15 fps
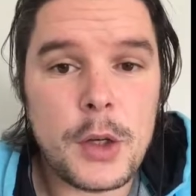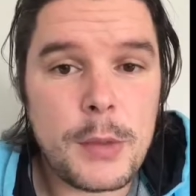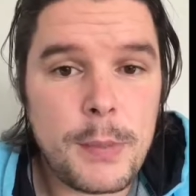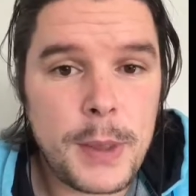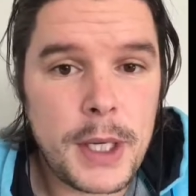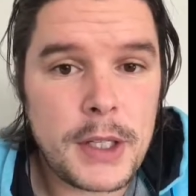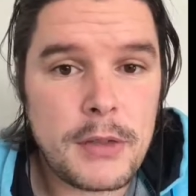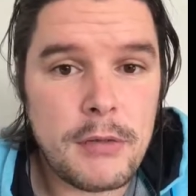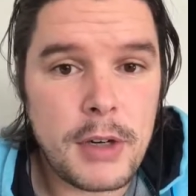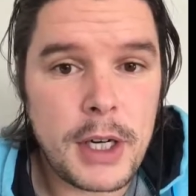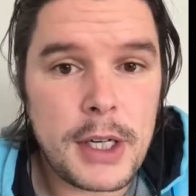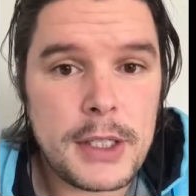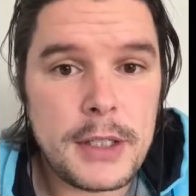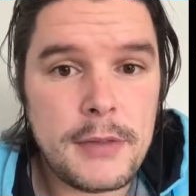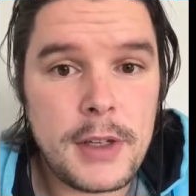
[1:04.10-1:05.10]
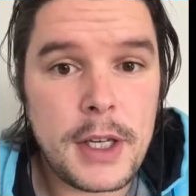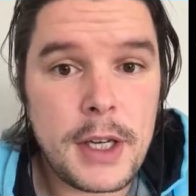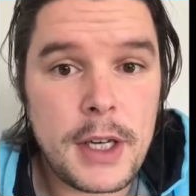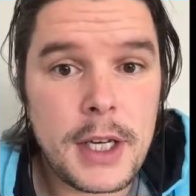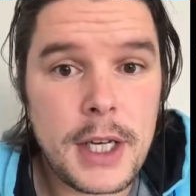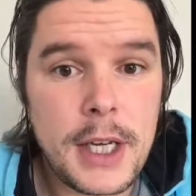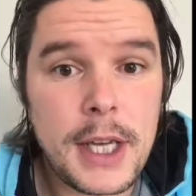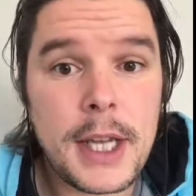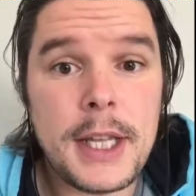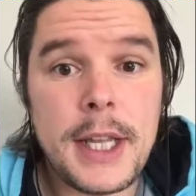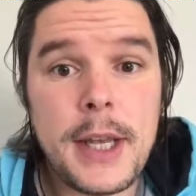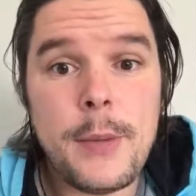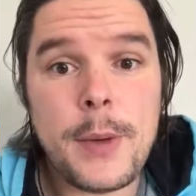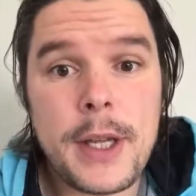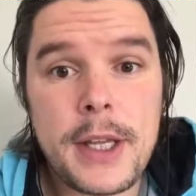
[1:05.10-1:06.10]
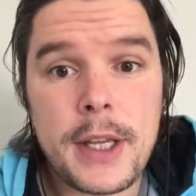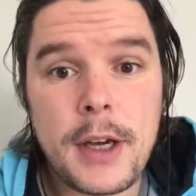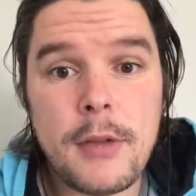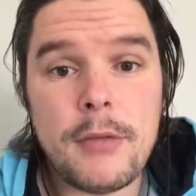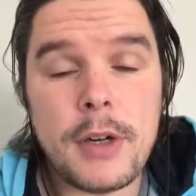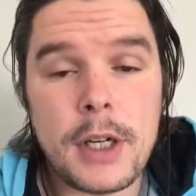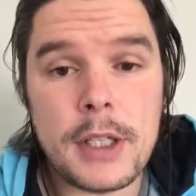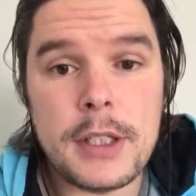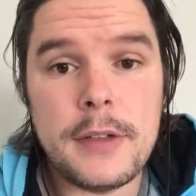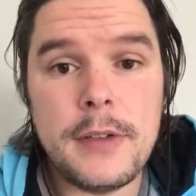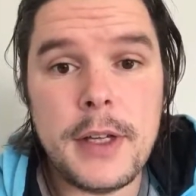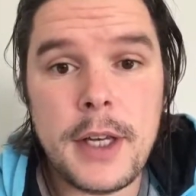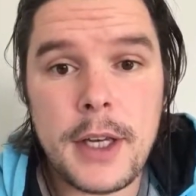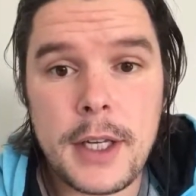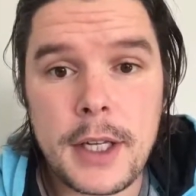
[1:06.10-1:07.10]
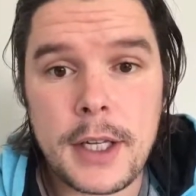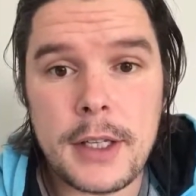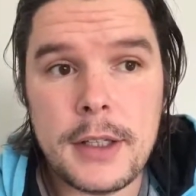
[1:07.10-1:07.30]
to bed relatively early and they wake up relatively early.